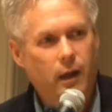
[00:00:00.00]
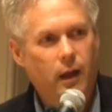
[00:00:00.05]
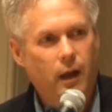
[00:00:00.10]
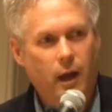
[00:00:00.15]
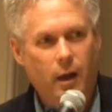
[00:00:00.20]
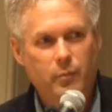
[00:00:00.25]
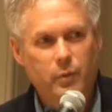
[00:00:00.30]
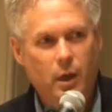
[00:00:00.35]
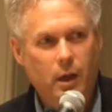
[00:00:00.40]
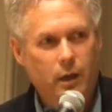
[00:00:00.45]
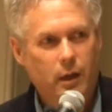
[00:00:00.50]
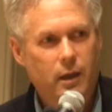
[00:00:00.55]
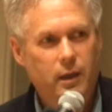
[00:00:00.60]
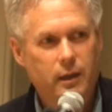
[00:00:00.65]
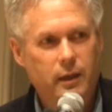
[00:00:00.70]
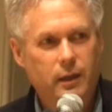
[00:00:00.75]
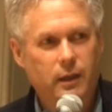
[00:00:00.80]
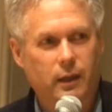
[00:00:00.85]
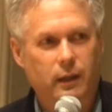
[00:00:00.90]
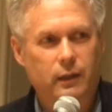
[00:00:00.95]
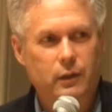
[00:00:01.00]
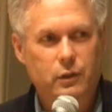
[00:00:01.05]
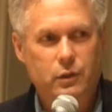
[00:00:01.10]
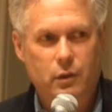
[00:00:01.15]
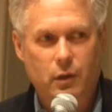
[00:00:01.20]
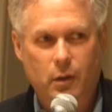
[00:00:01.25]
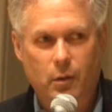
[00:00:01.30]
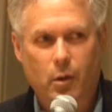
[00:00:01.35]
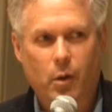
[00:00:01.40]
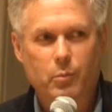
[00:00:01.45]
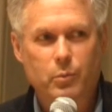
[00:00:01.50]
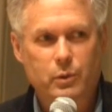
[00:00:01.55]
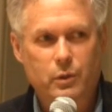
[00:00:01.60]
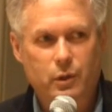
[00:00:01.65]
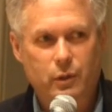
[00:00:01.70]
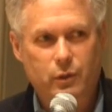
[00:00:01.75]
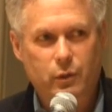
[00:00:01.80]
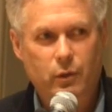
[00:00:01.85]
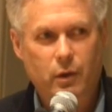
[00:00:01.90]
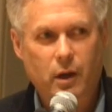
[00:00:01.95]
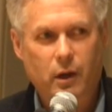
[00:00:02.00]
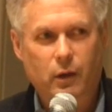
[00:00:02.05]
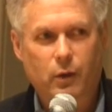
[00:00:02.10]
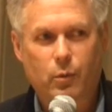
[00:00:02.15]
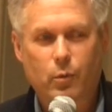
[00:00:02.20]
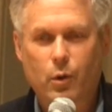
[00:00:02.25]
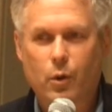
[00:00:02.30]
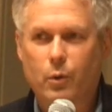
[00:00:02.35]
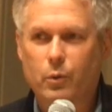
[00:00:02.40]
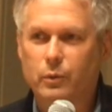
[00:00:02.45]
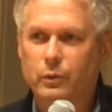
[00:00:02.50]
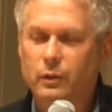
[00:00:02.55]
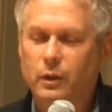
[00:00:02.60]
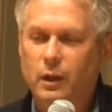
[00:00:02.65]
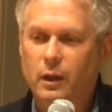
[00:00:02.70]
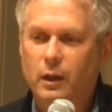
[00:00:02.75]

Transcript: I'm not kidding. It's almost a direct quote.